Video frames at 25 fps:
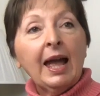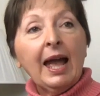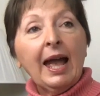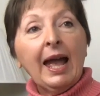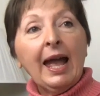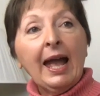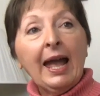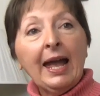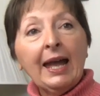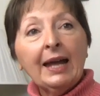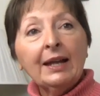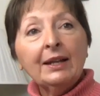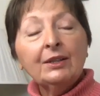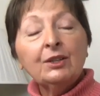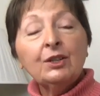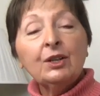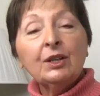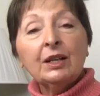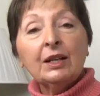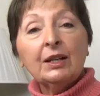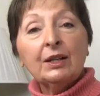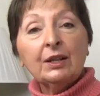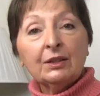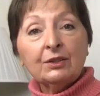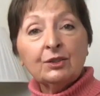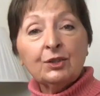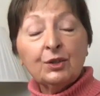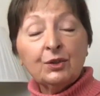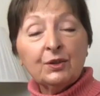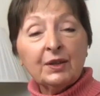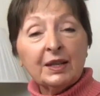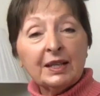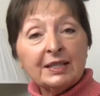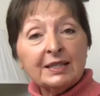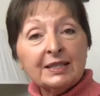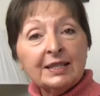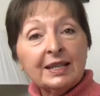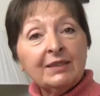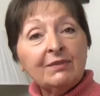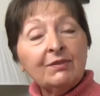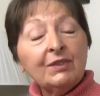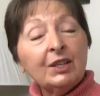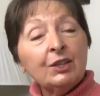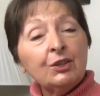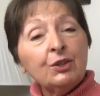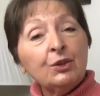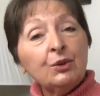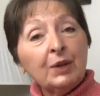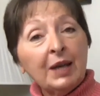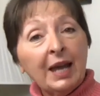And to the extent that
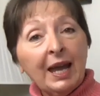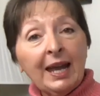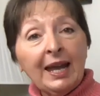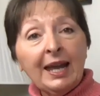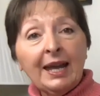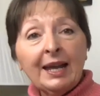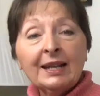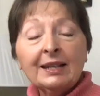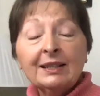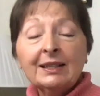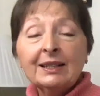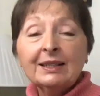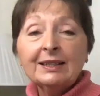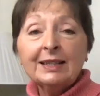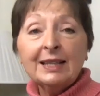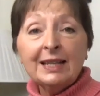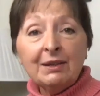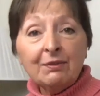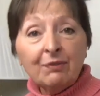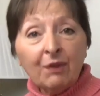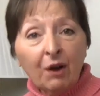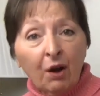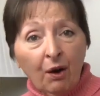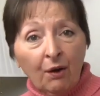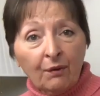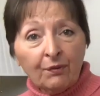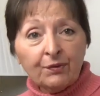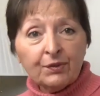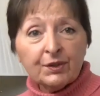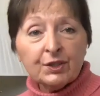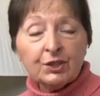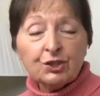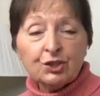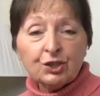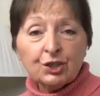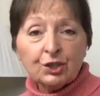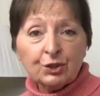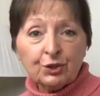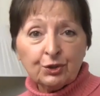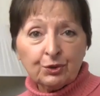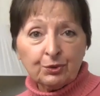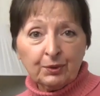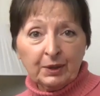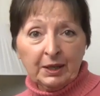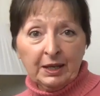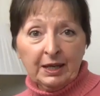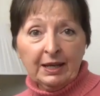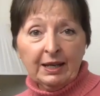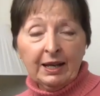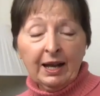you can, leave off the
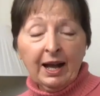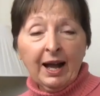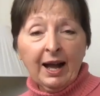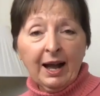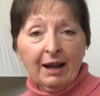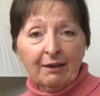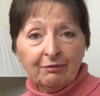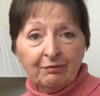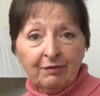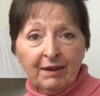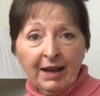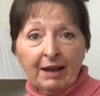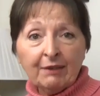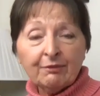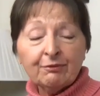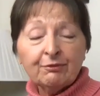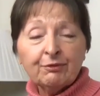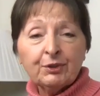sugary, high-fat